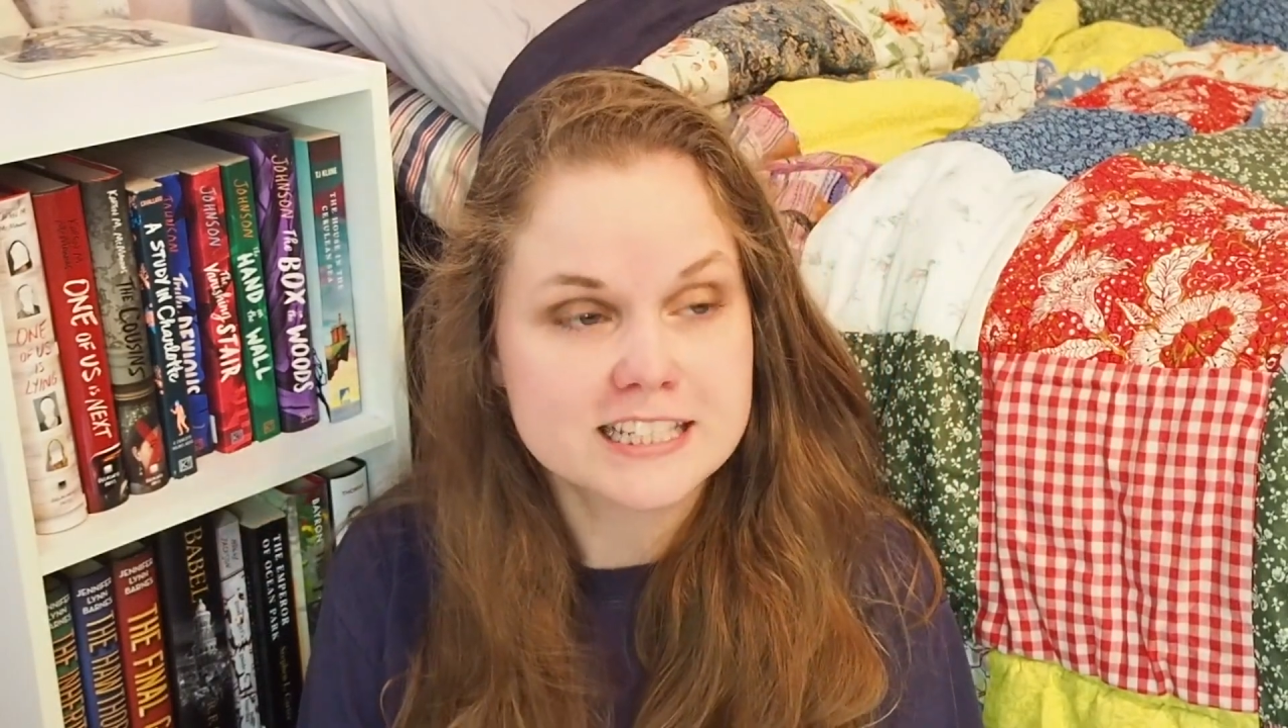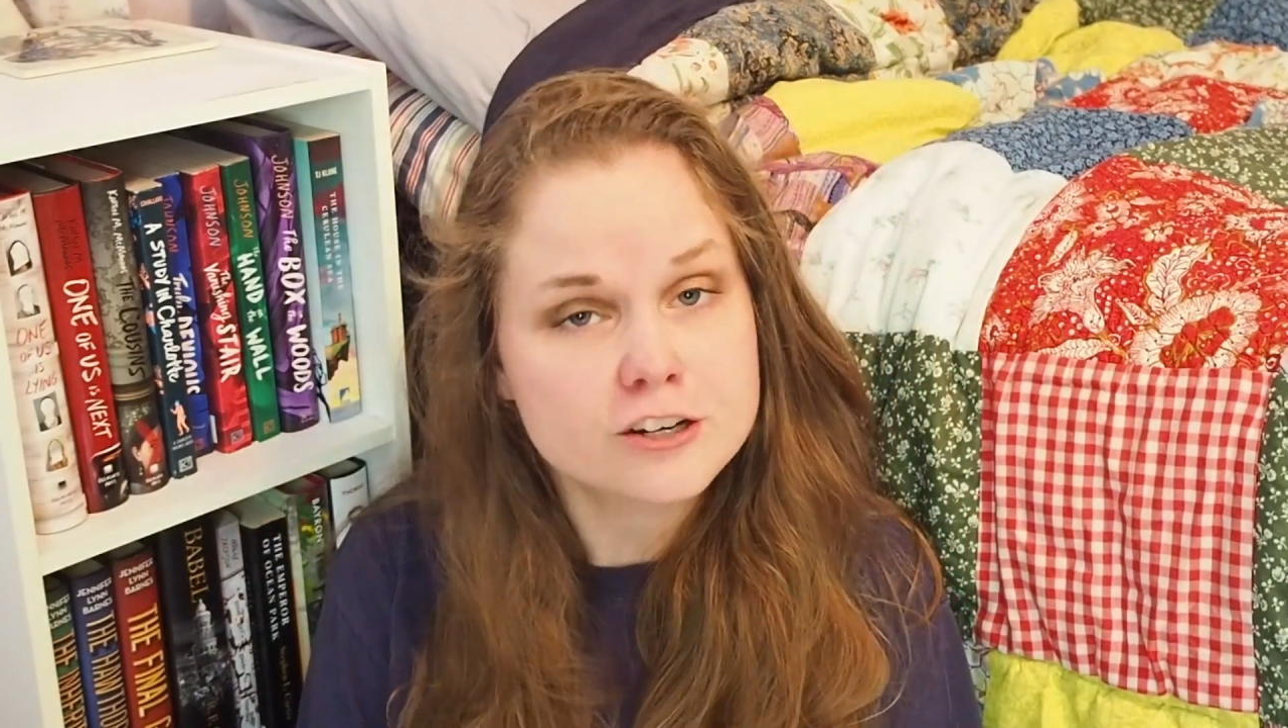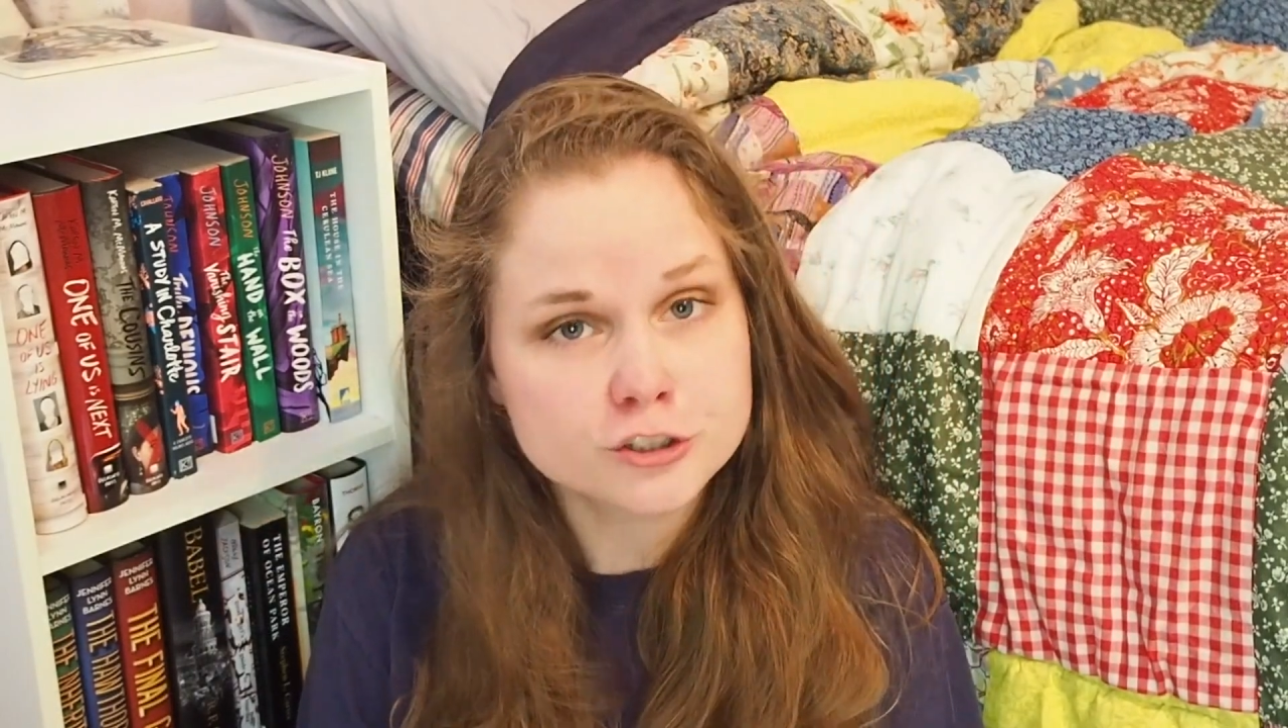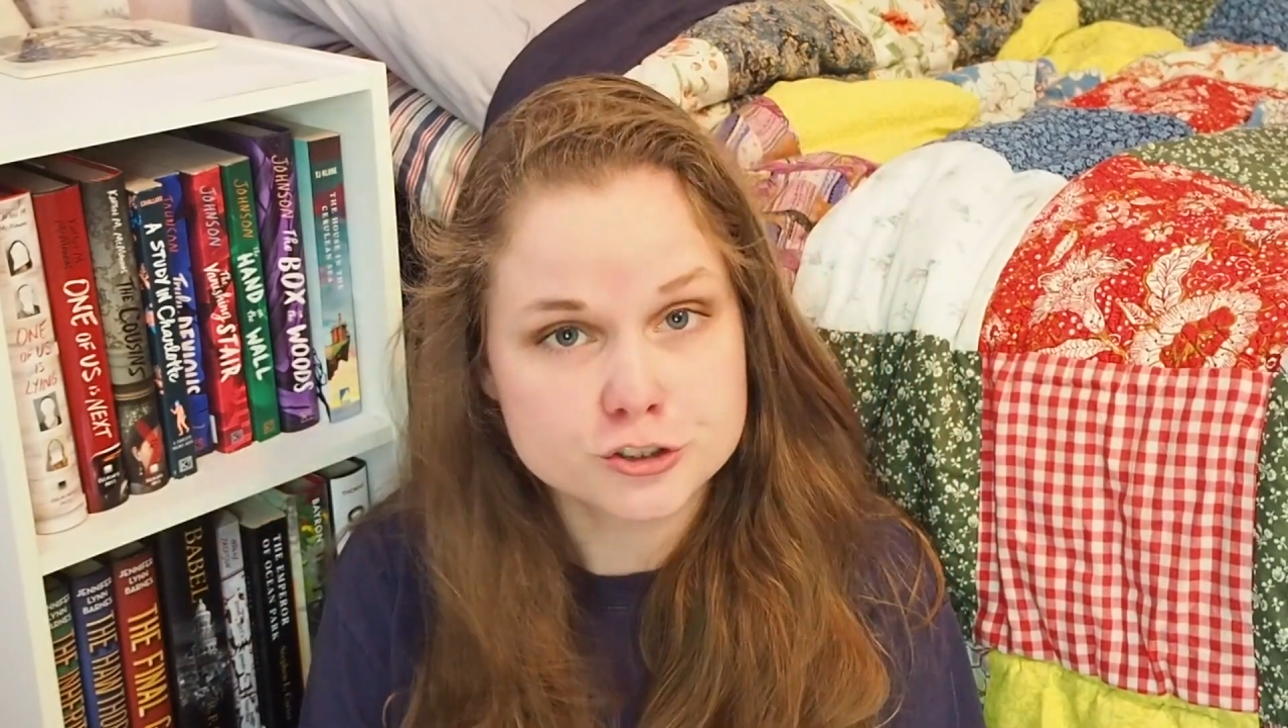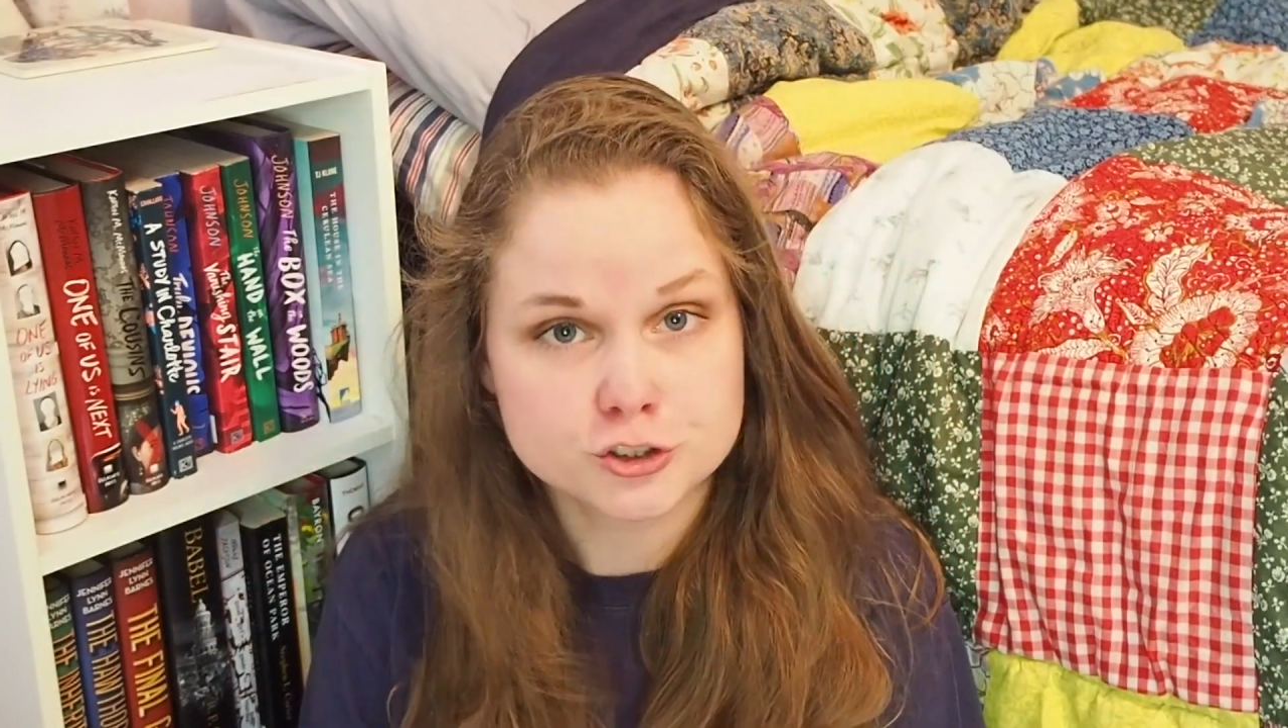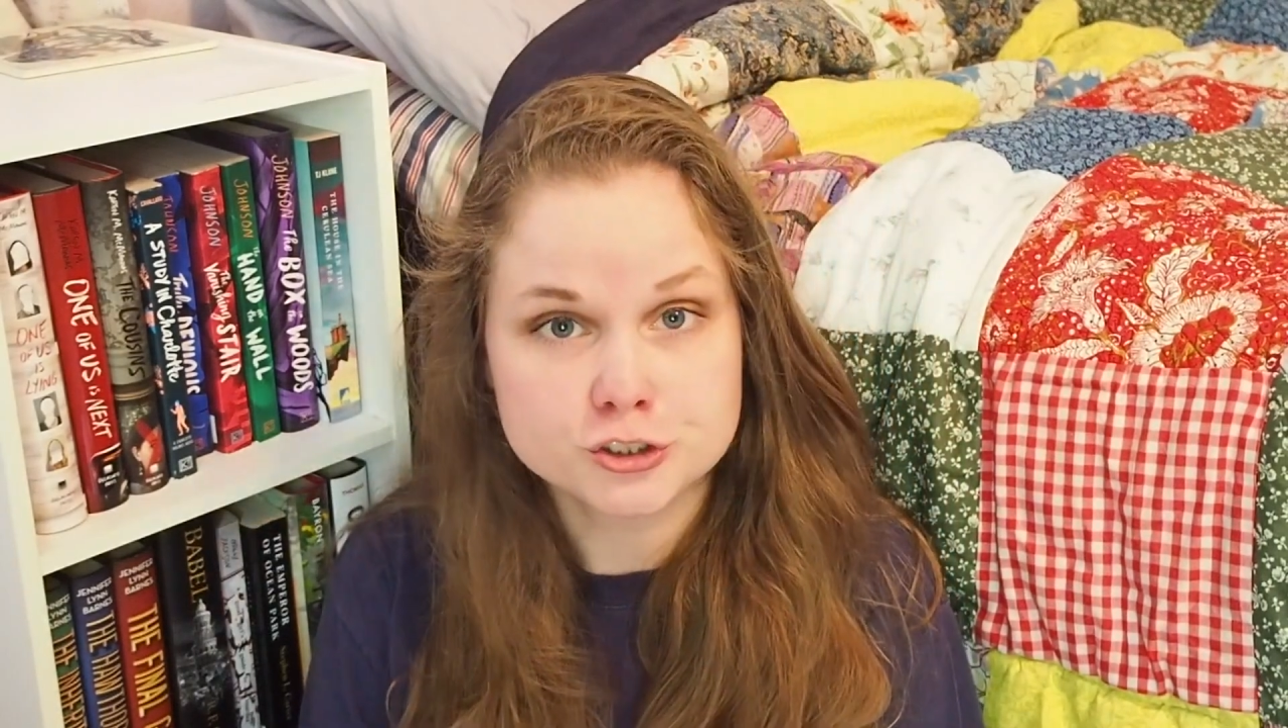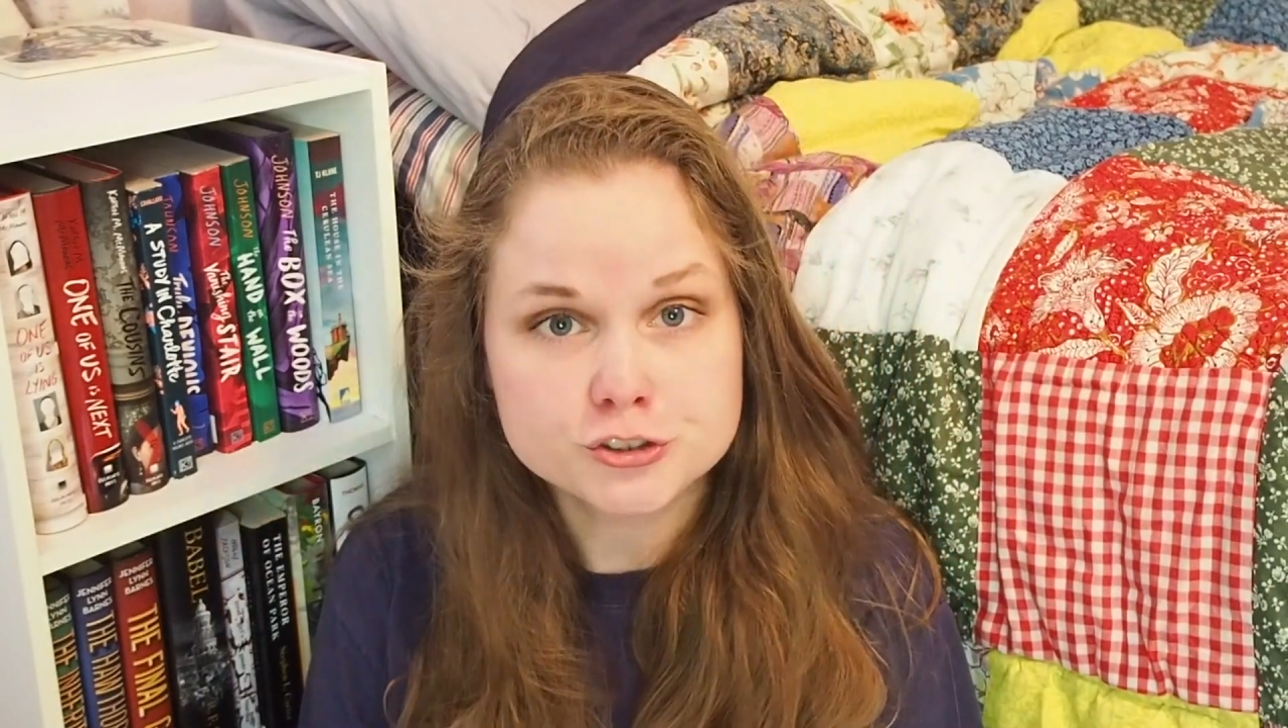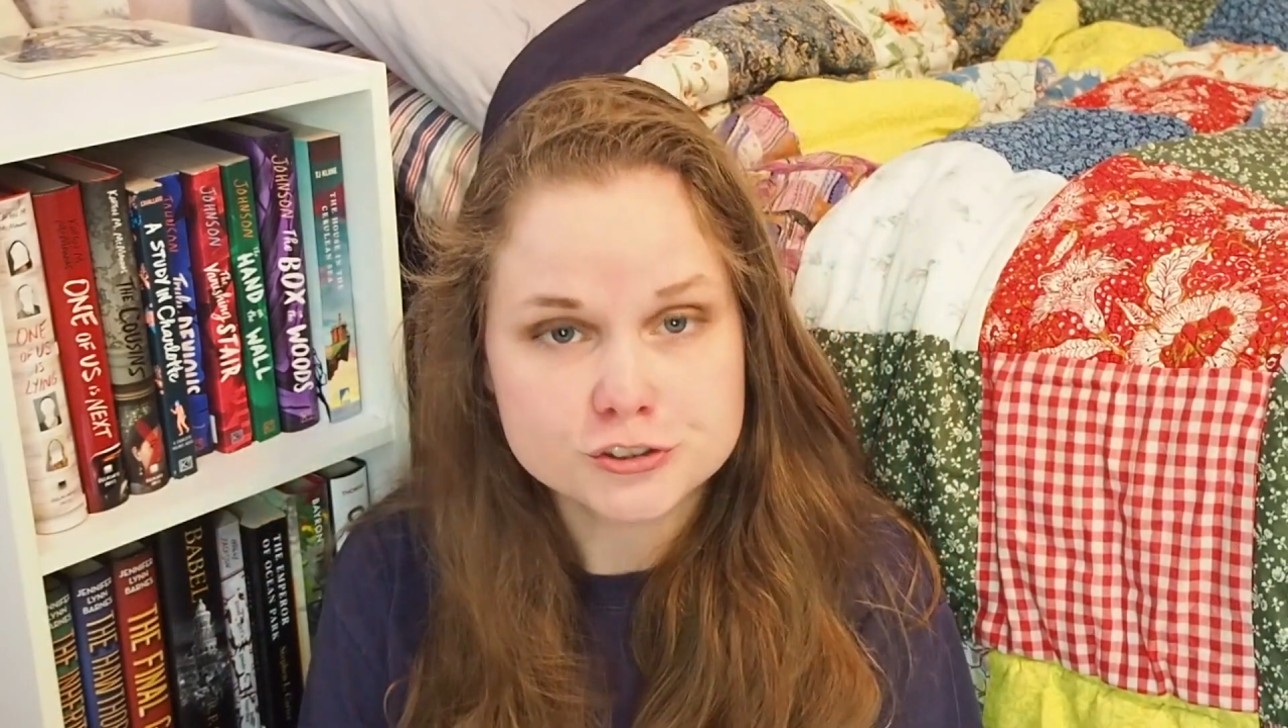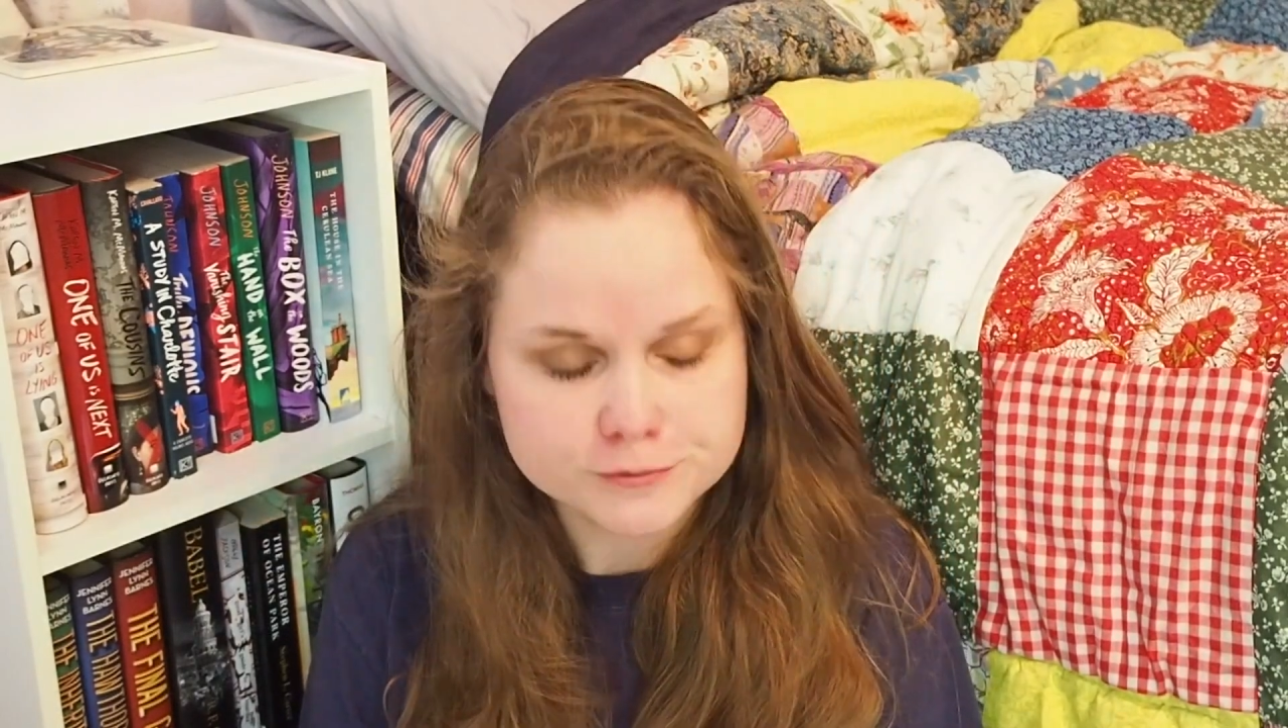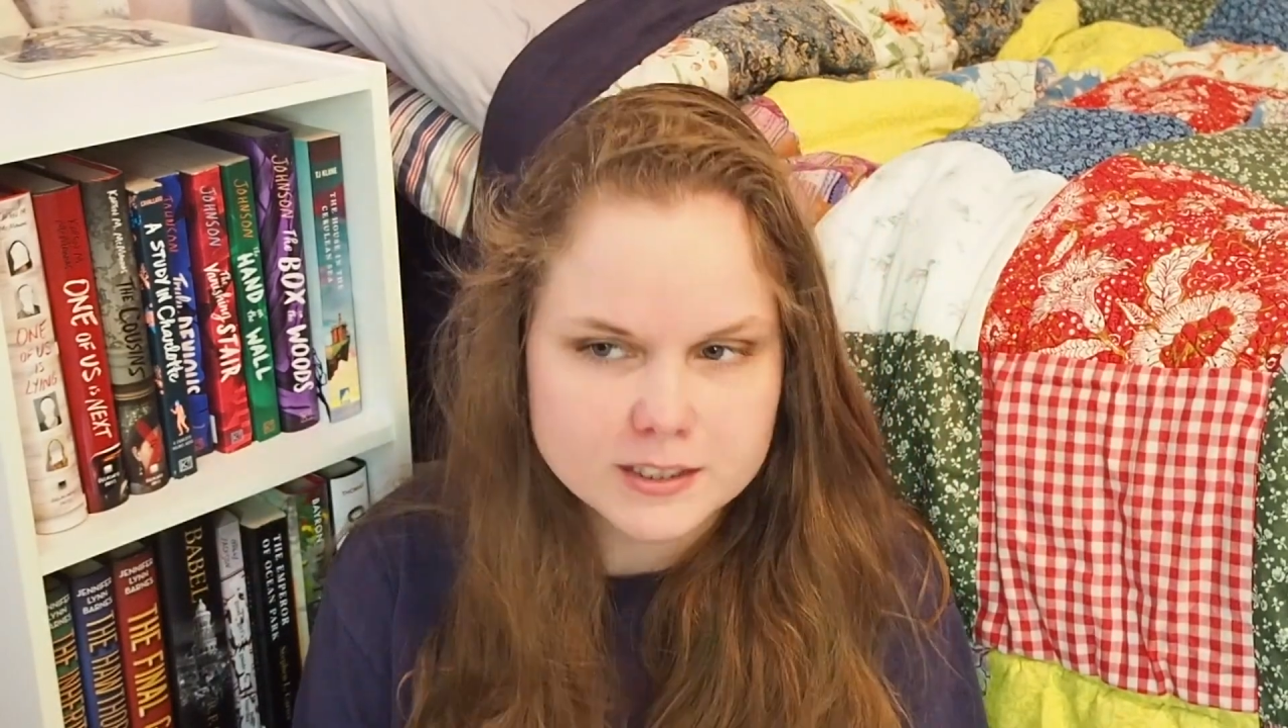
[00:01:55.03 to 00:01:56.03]

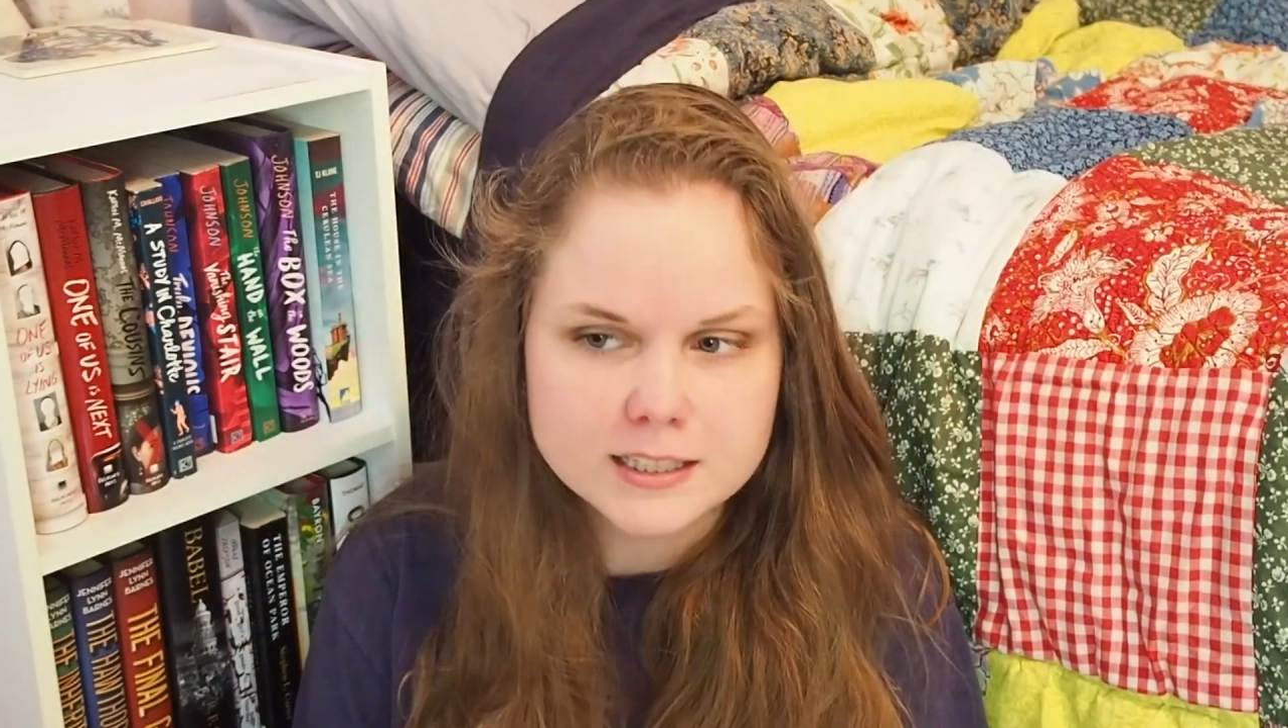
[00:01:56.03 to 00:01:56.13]
caricatures,